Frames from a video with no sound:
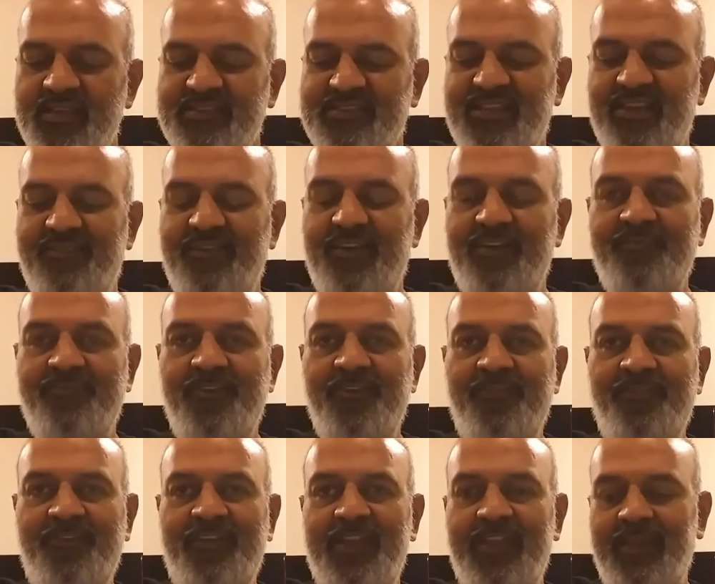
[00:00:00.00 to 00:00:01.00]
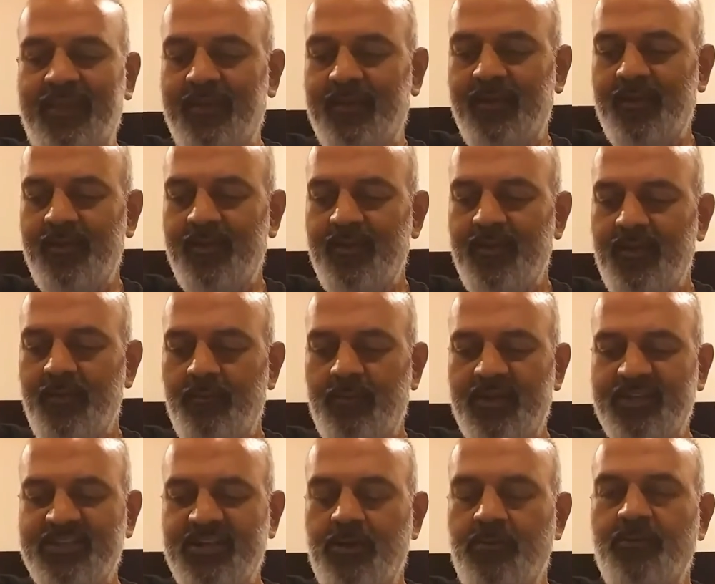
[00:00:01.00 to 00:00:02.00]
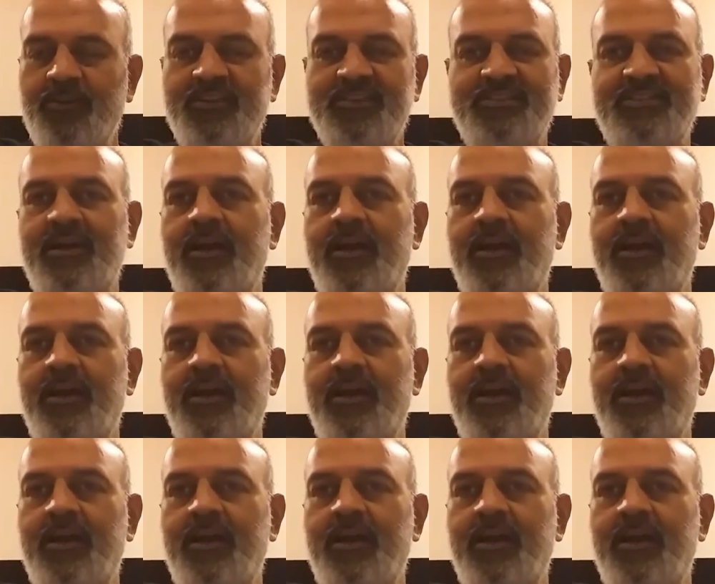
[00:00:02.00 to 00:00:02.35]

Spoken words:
7:50, my shower is